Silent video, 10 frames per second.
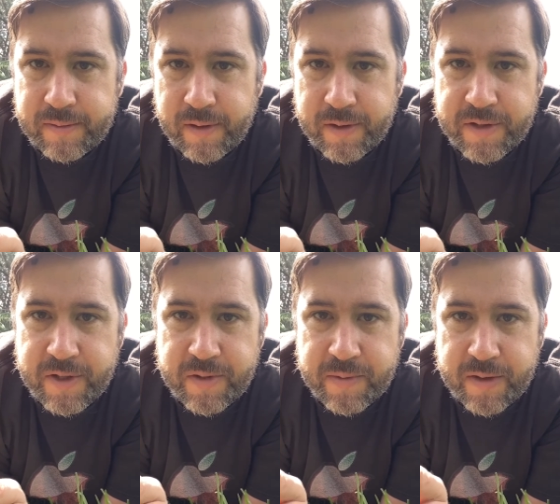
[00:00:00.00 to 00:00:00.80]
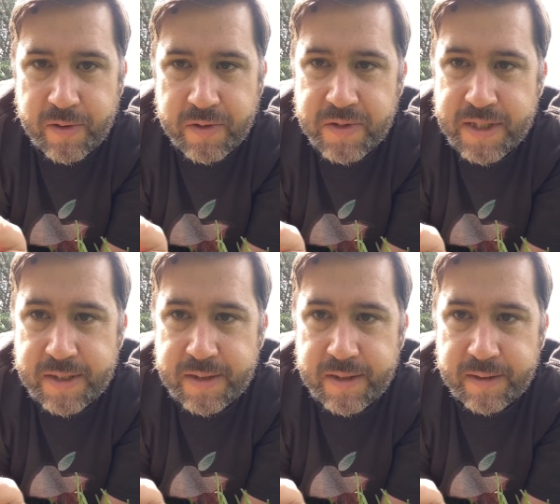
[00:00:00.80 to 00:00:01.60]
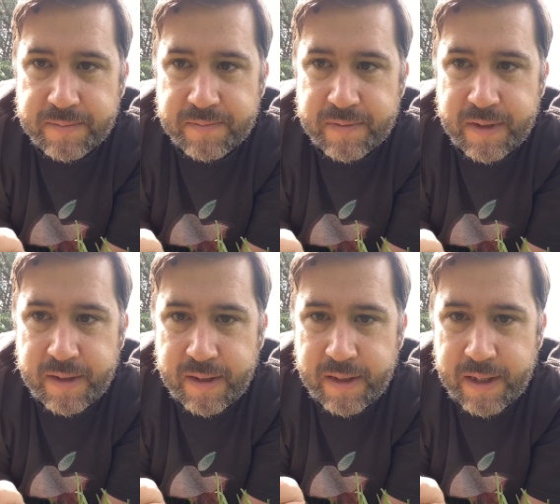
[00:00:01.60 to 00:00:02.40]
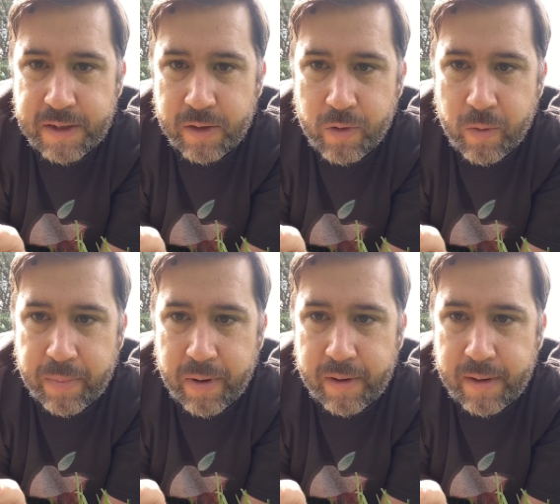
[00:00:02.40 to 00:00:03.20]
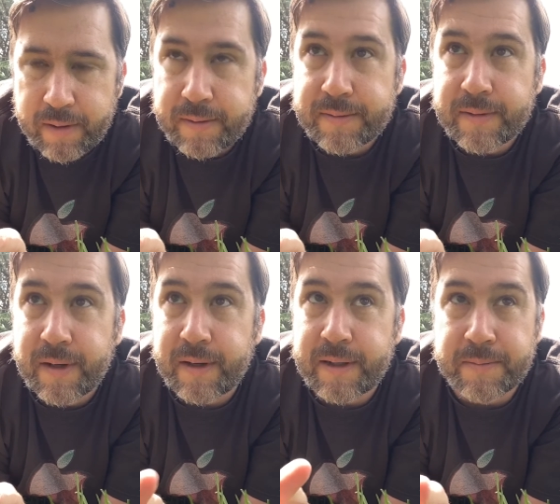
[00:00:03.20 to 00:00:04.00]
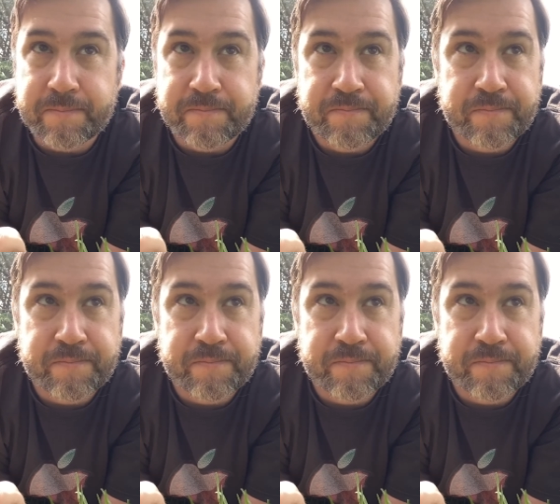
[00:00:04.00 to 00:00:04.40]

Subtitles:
or excuse me, social distancing in the local park, um,